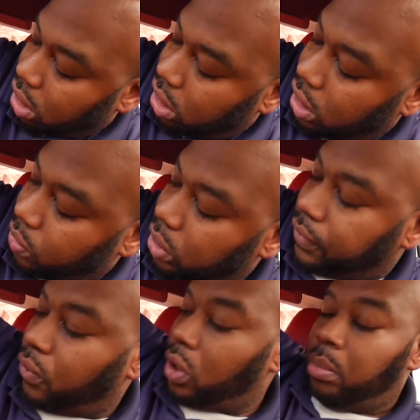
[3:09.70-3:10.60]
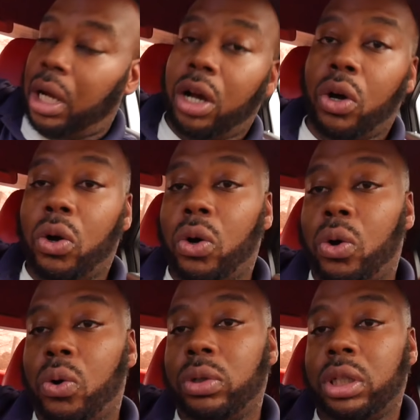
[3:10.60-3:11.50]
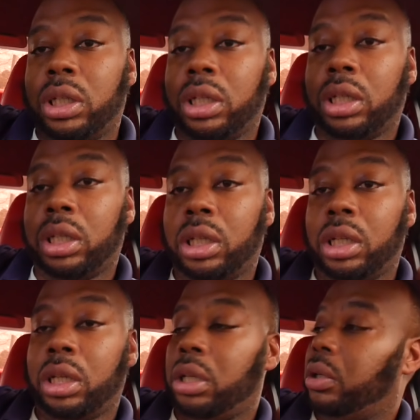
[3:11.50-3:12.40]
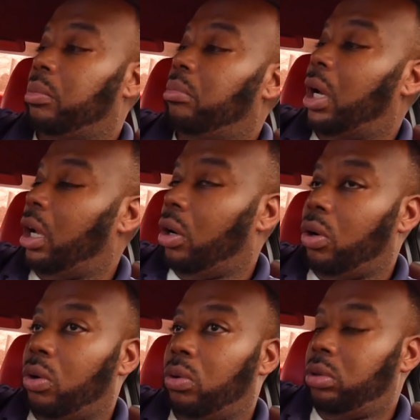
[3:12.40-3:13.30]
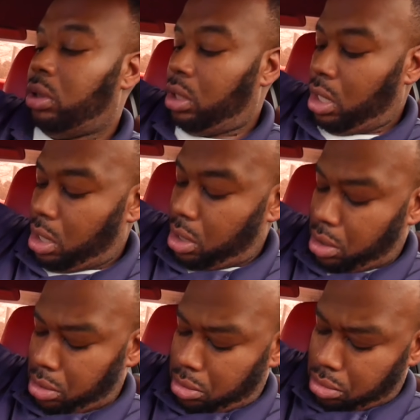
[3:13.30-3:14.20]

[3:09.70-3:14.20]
This was for my old, my old, uh,